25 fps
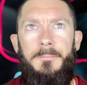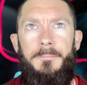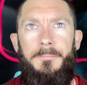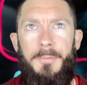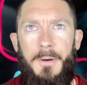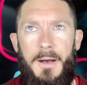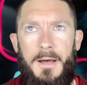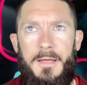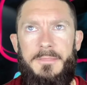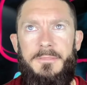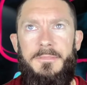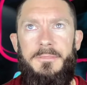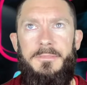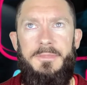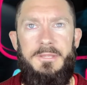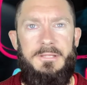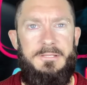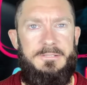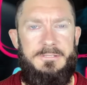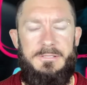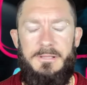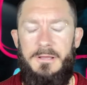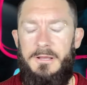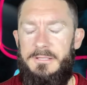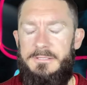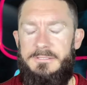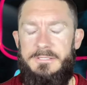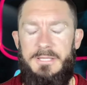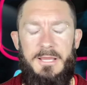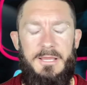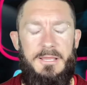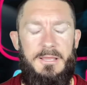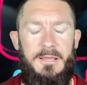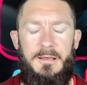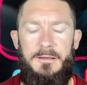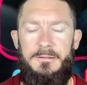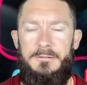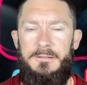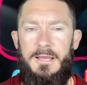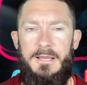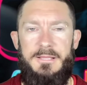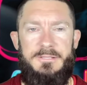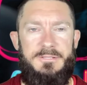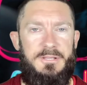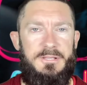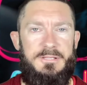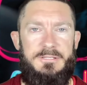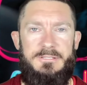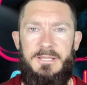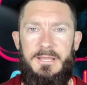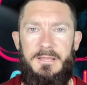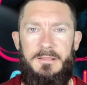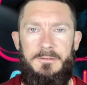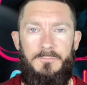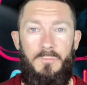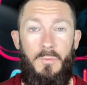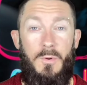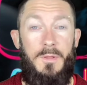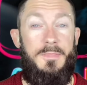But this, I tell you, as I said,